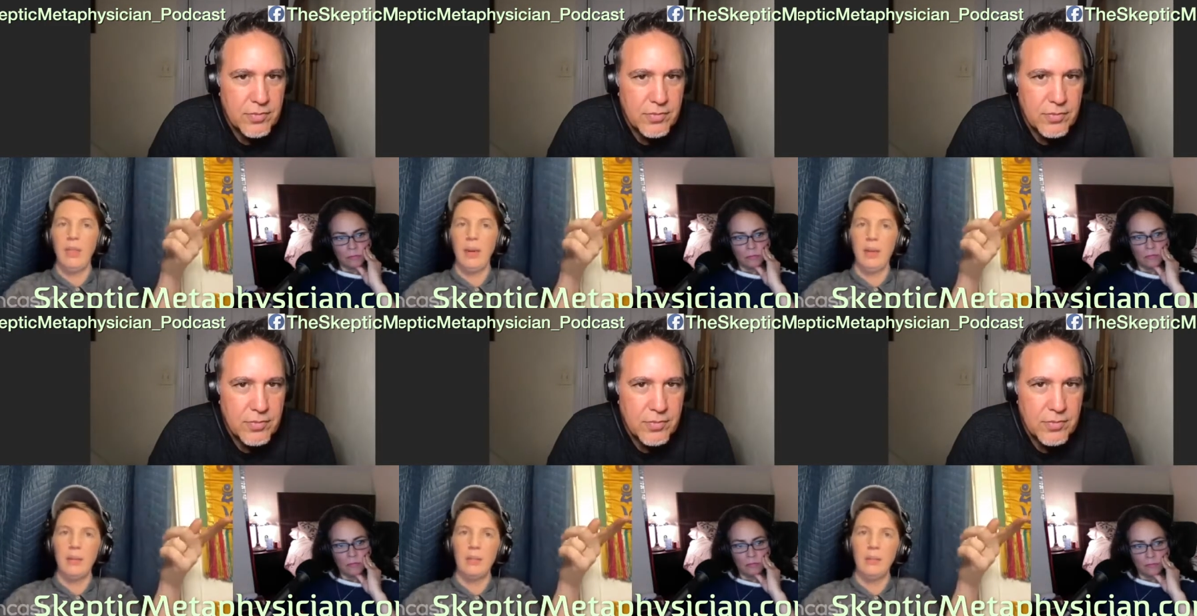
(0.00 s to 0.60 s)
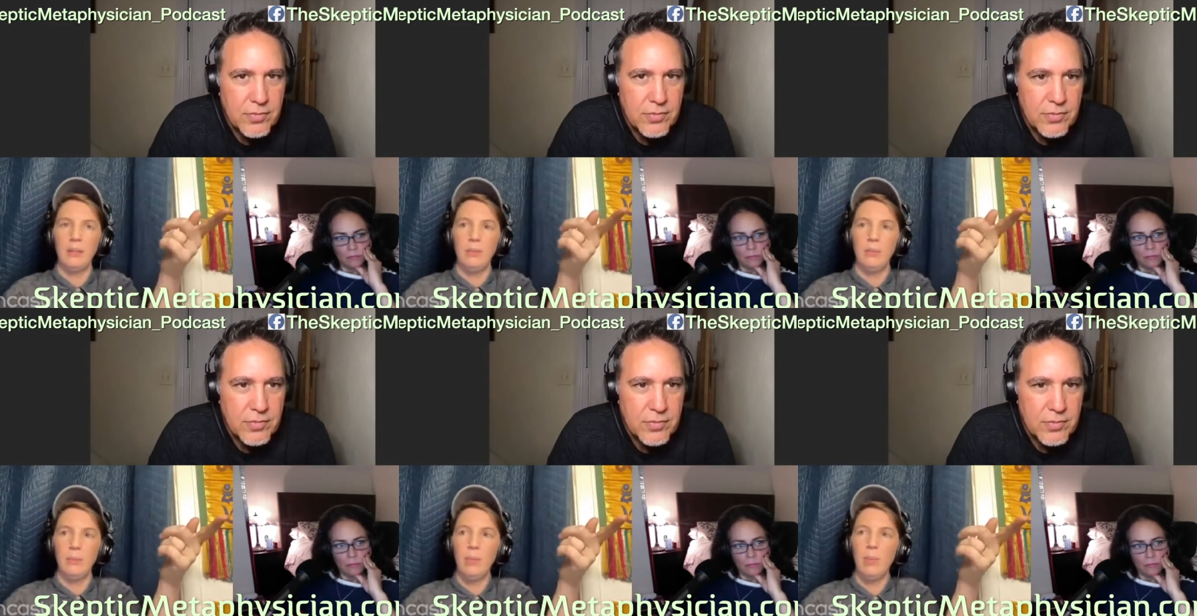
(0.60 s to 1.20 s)
Speaker 1: that
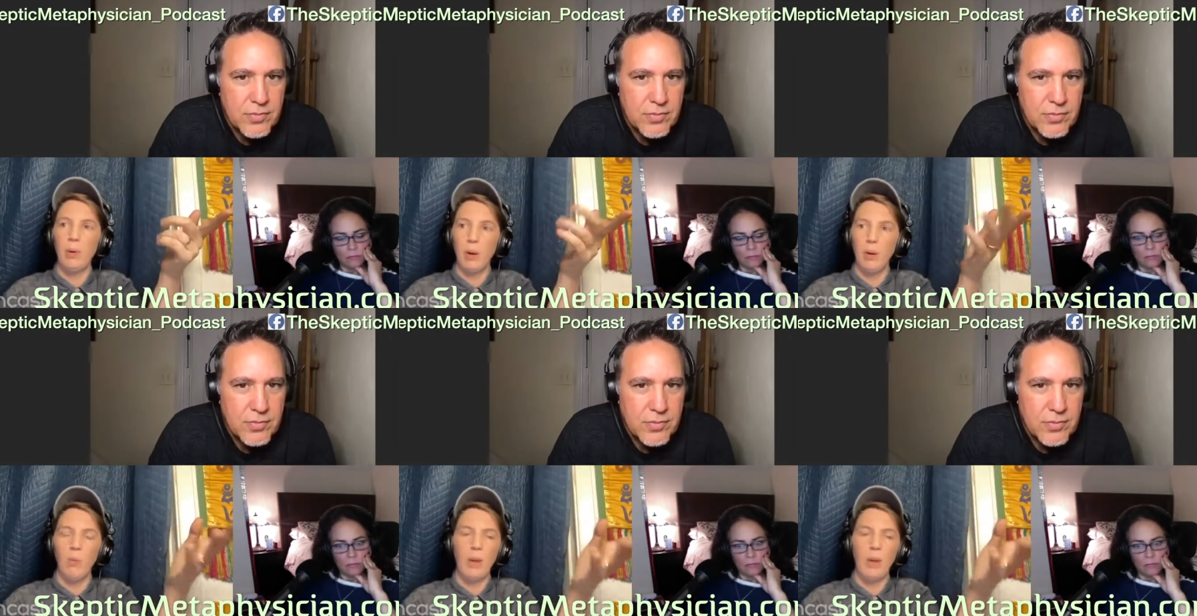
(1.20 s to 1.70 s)
people are